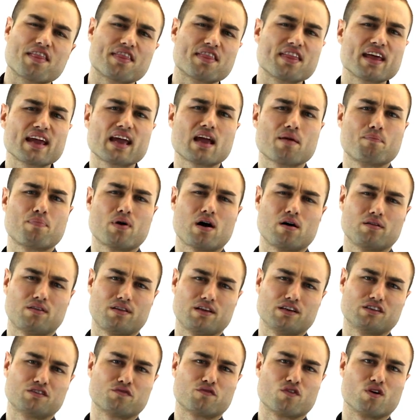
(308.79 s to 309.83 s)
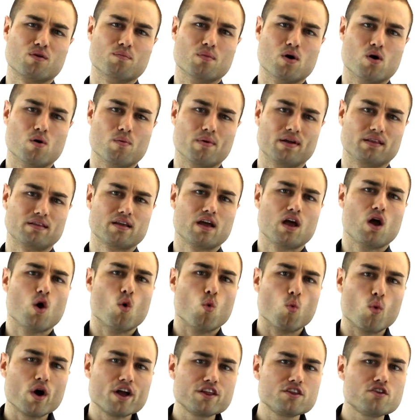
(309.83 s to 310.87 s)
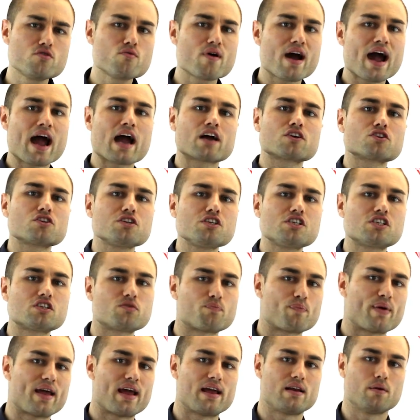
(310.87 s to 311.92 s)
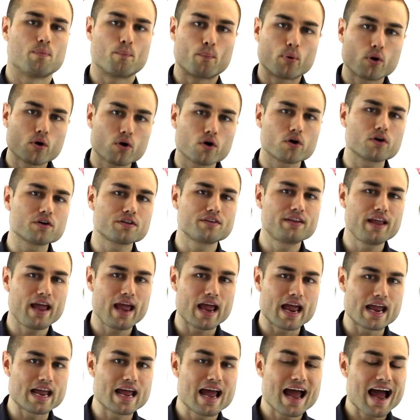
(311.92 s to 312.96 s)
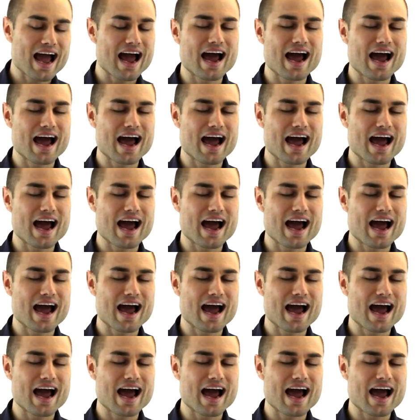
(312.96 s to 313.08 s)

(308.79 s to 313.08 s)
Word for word: Think about this for a moment. When do you actually spend per day